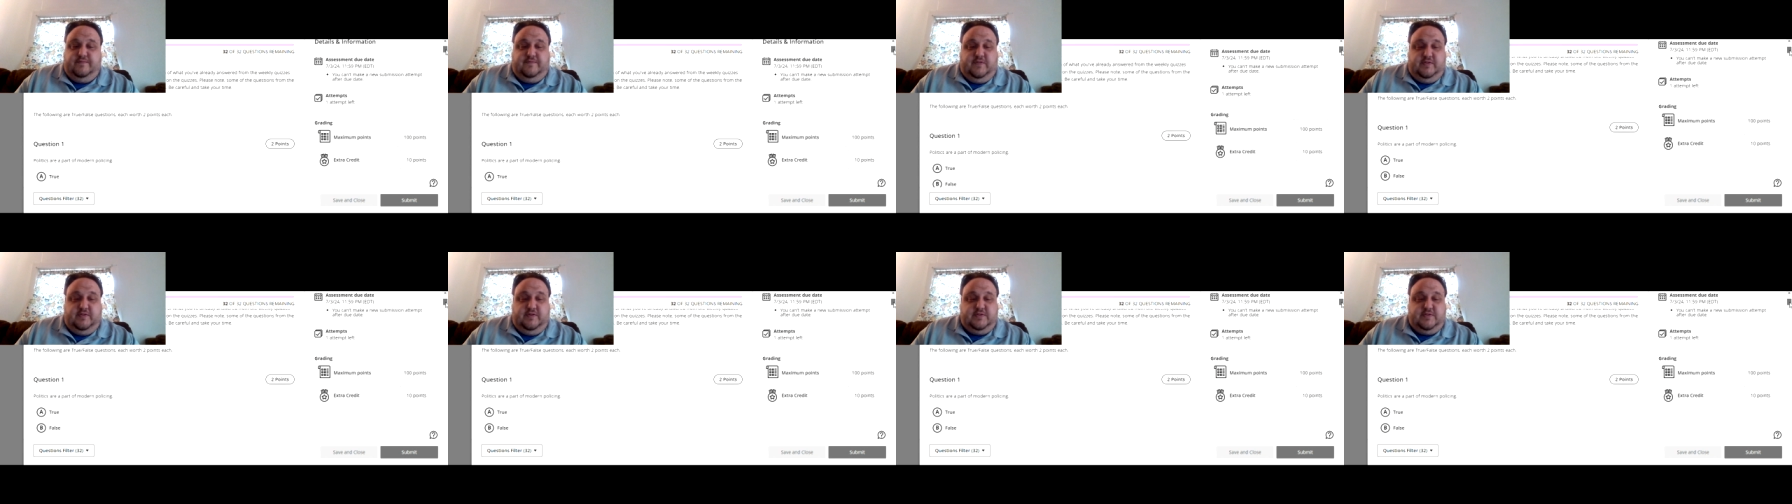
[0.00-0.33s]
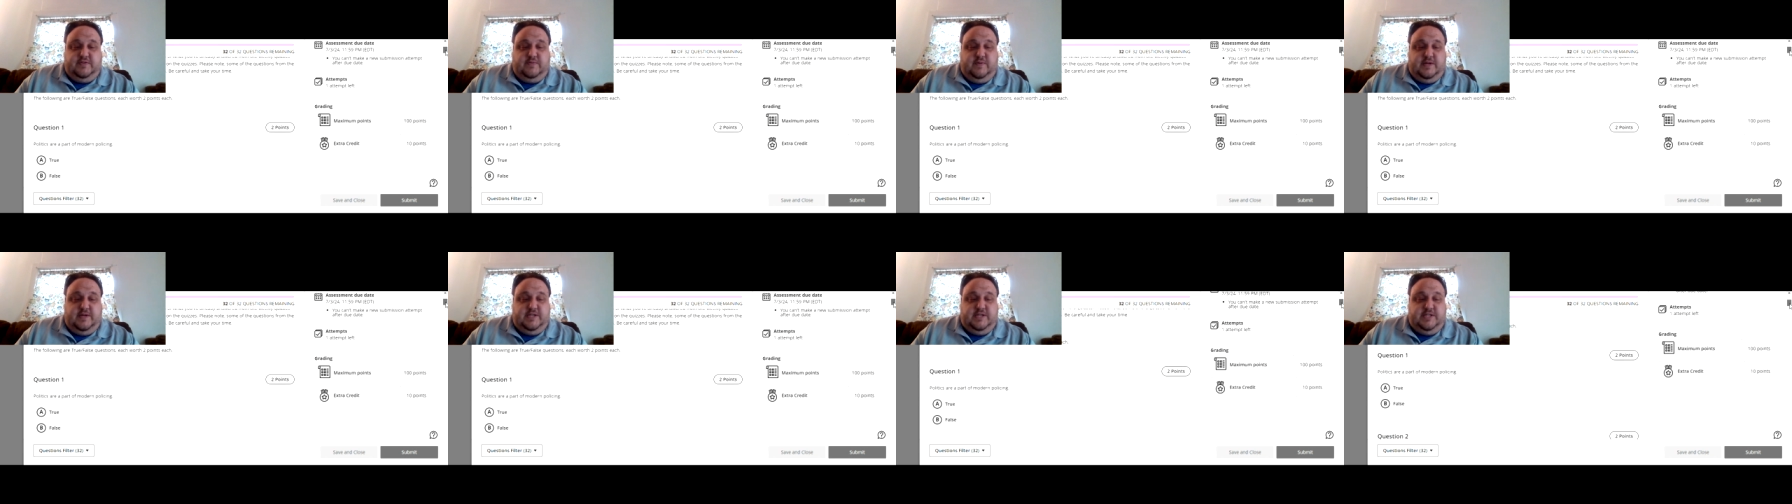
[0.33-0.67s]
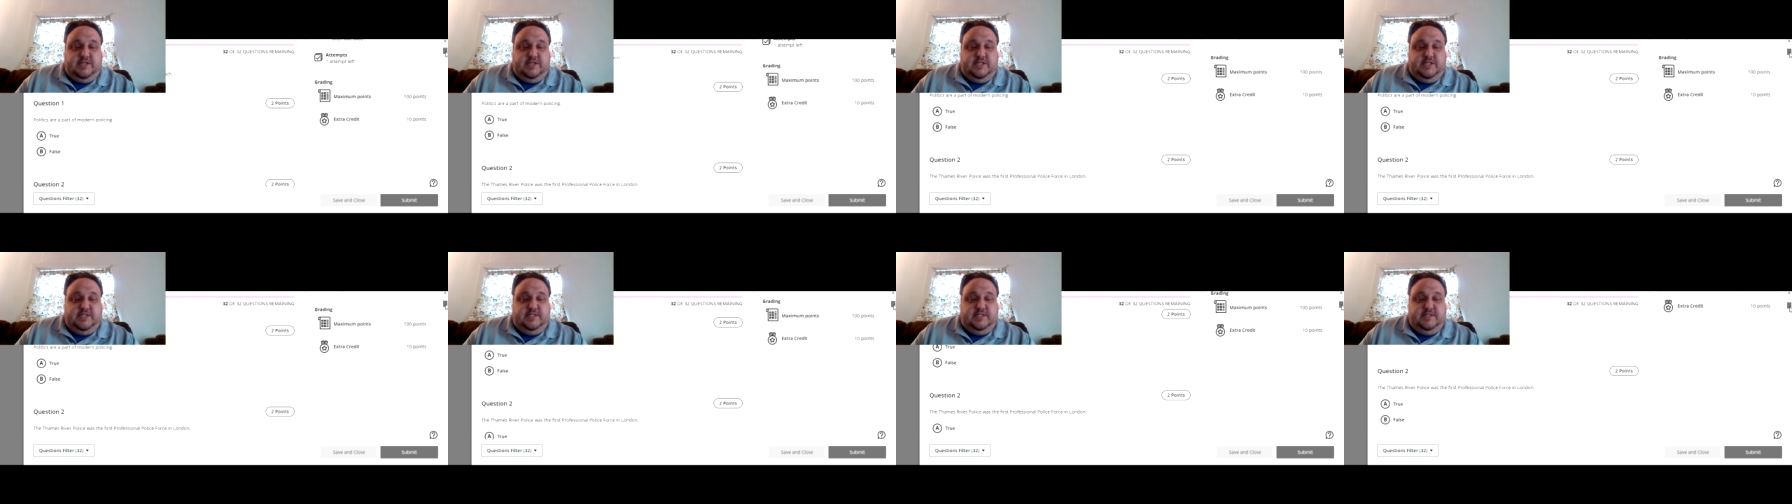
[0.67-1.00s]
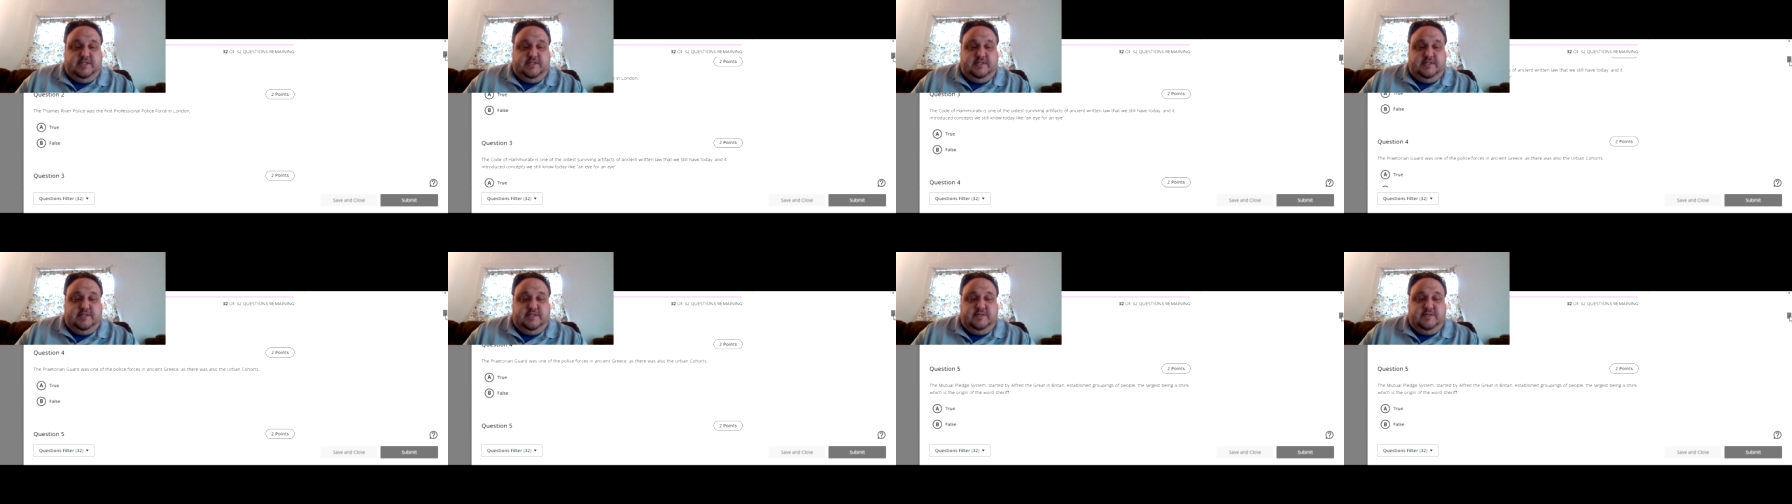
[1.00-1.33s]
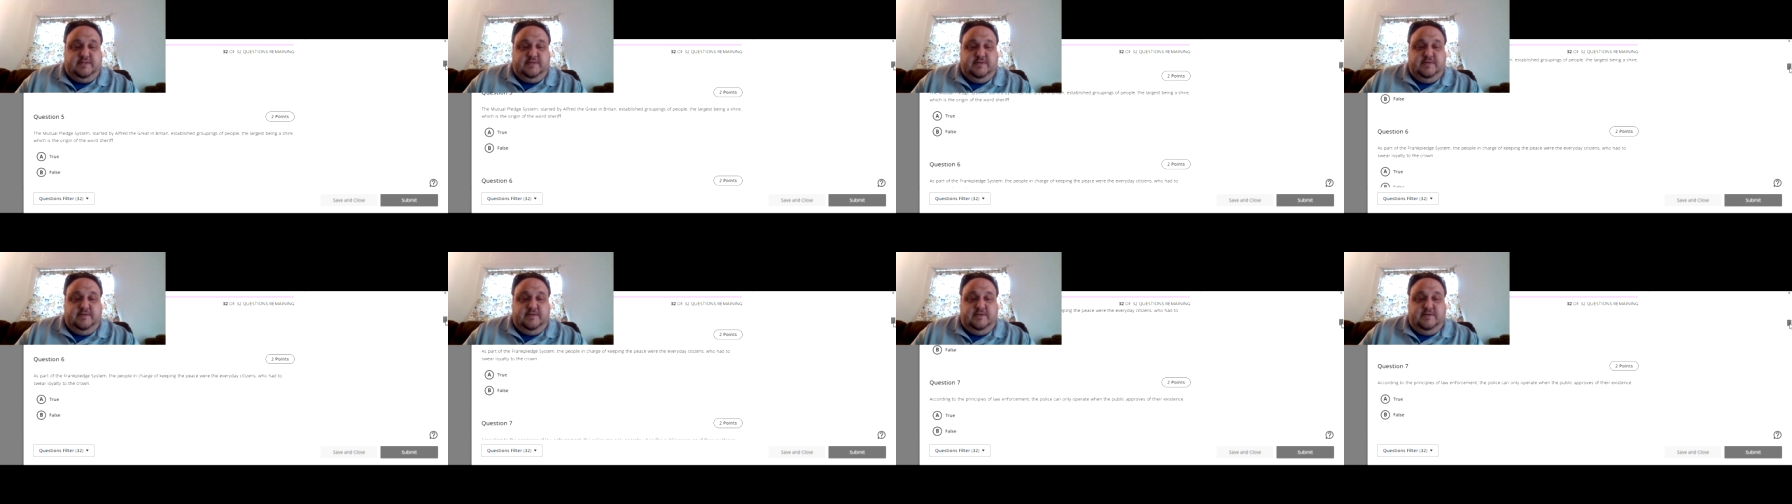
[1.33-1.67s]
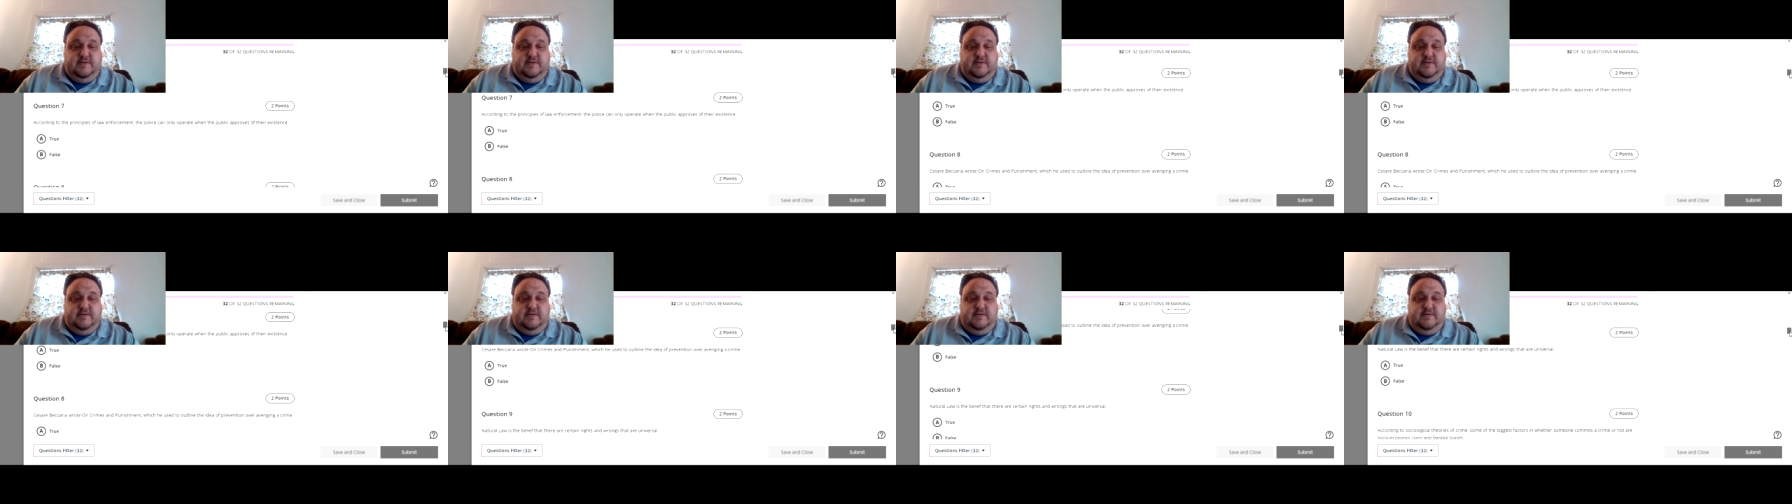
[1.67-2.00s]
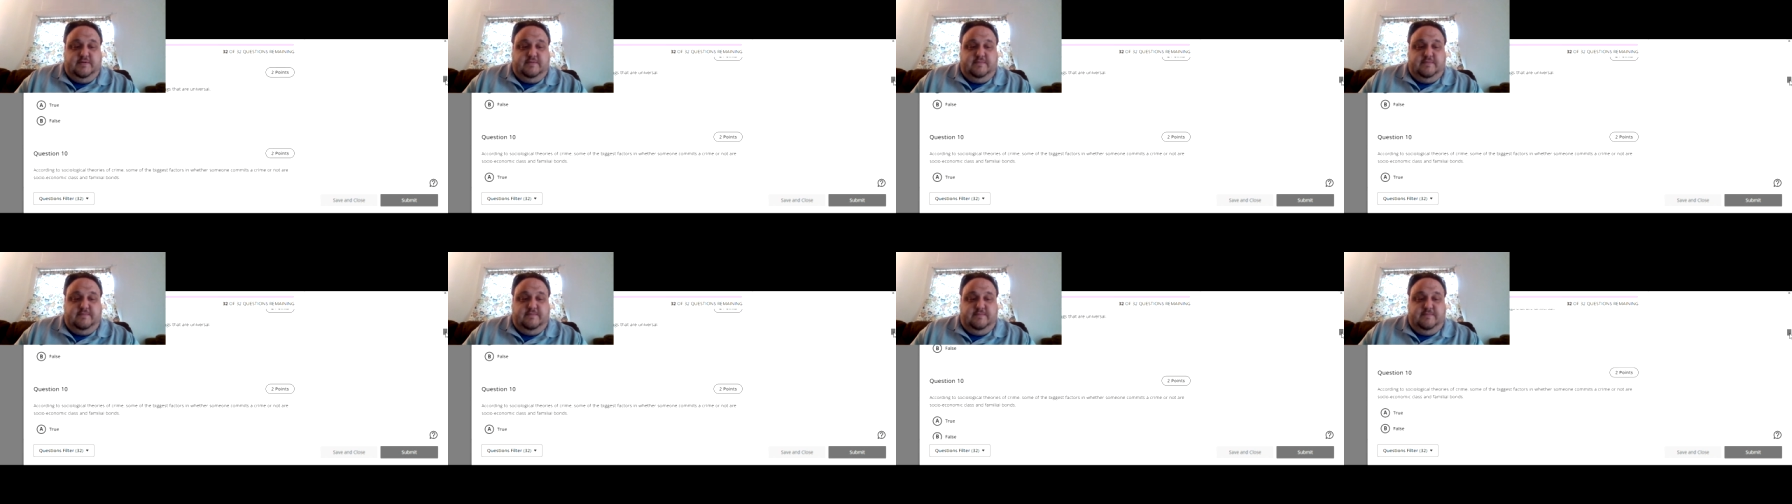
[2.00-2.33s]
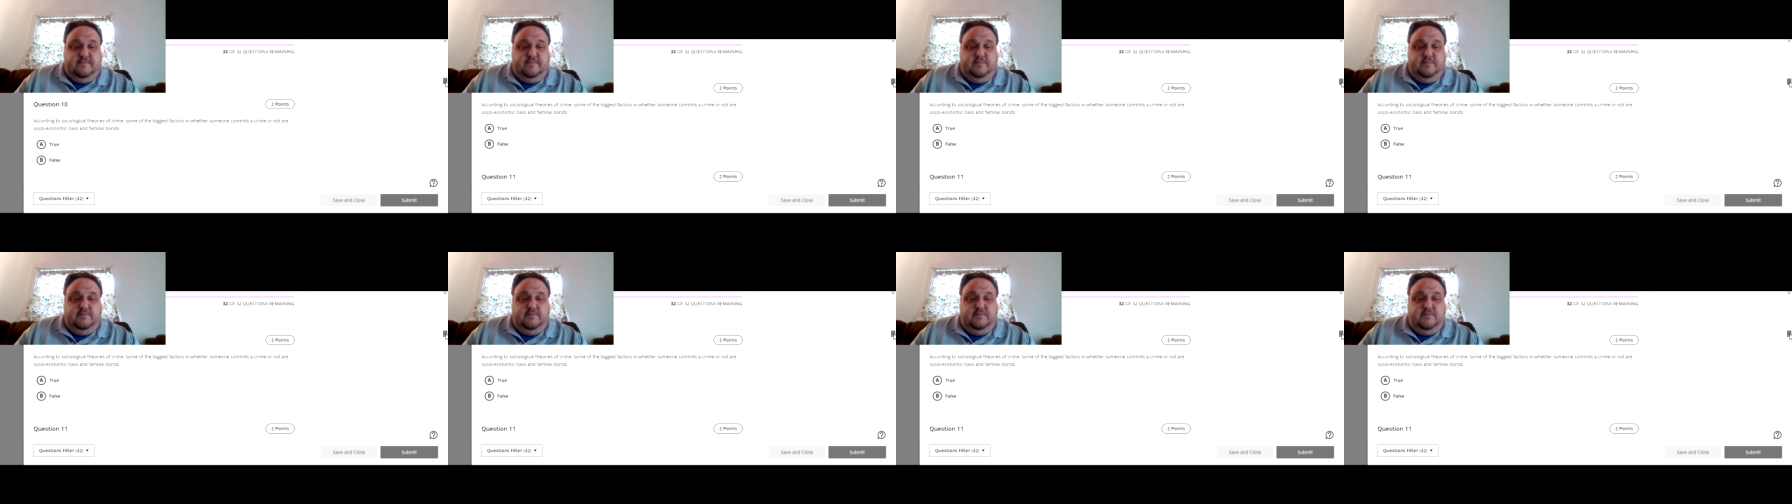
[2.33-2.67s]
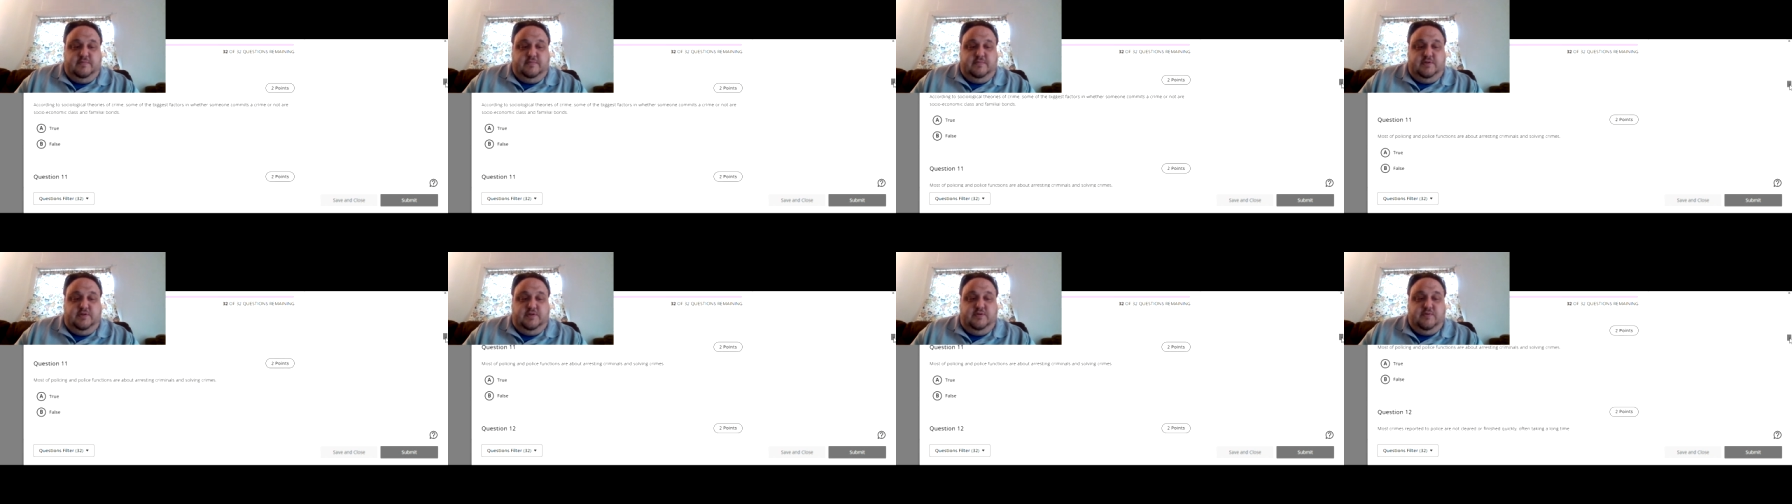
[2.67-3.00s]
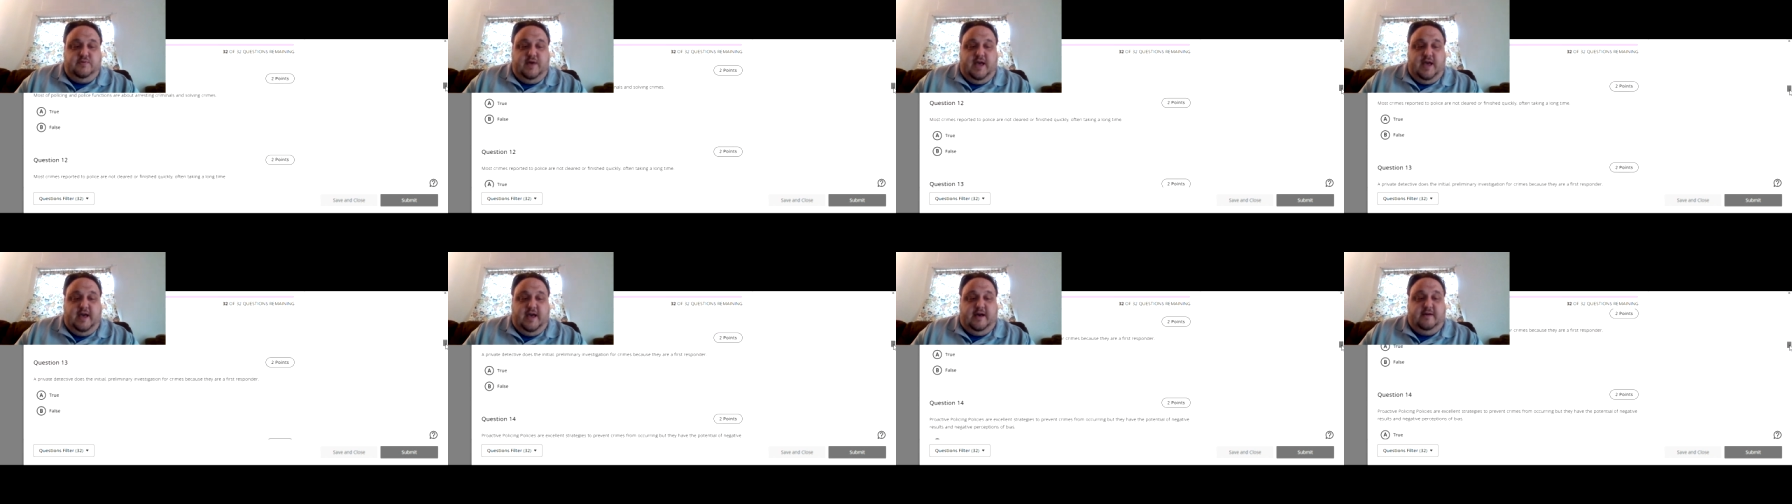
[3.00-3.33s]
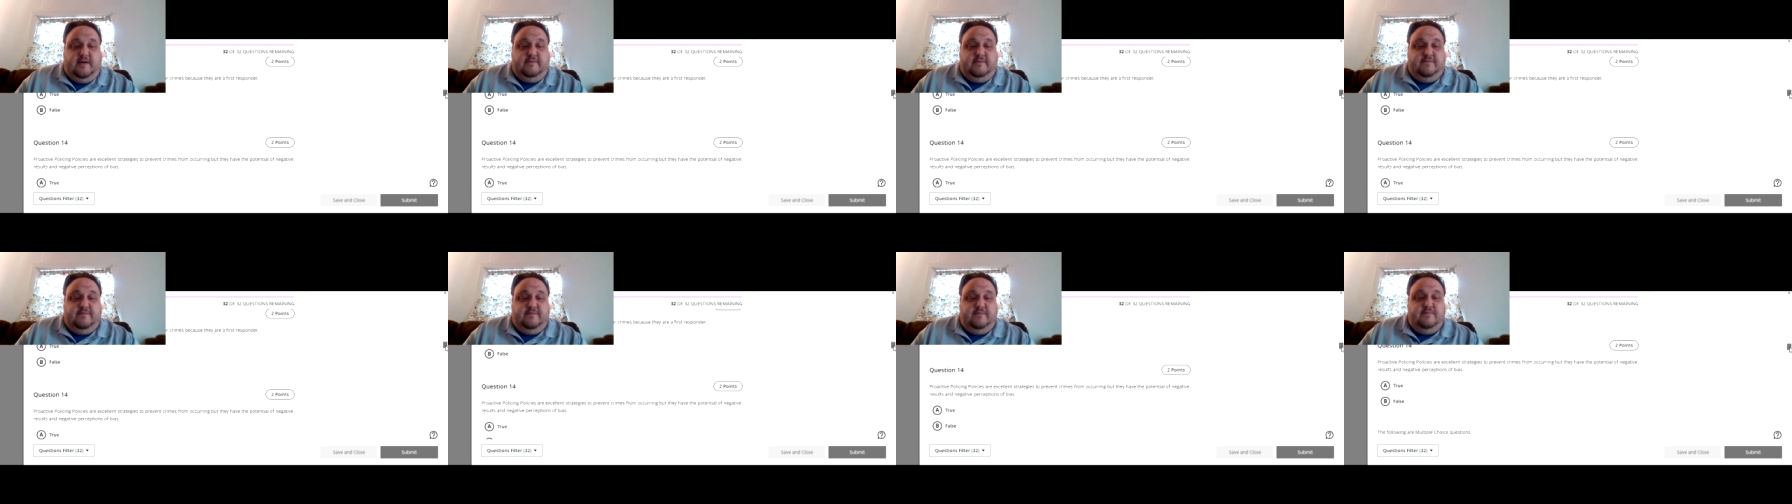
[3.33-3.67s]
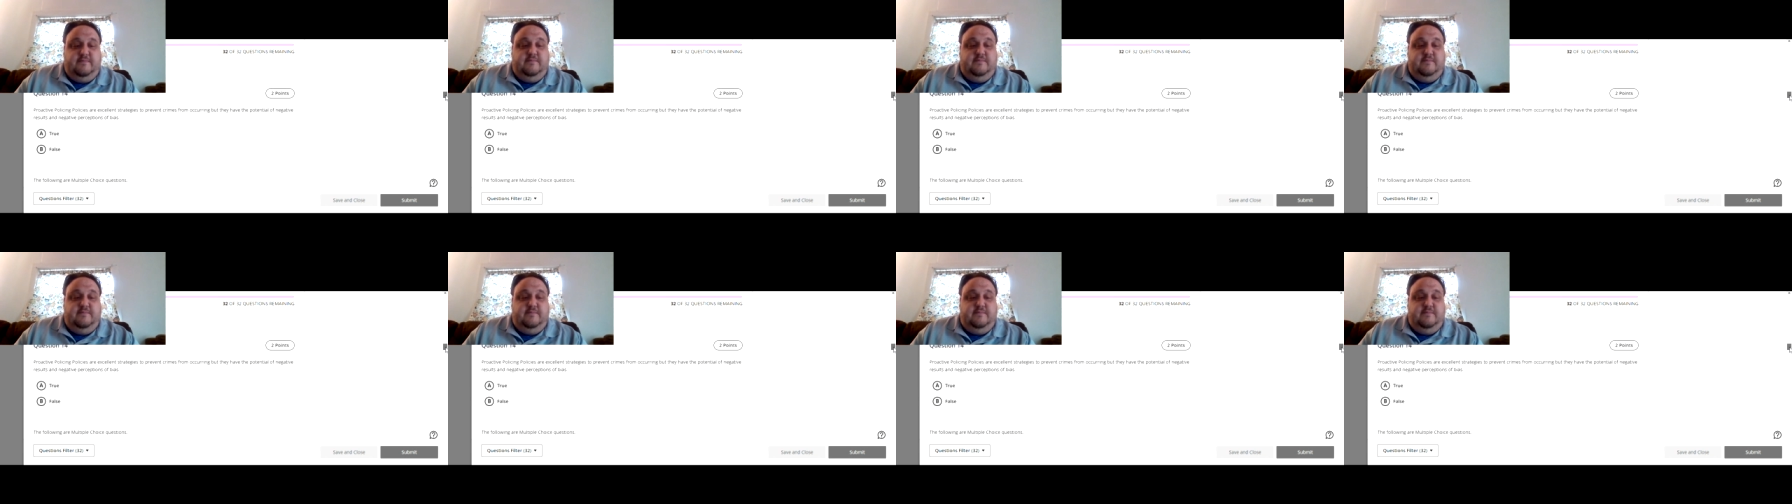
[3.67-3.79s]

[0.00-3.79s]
and false questions. You have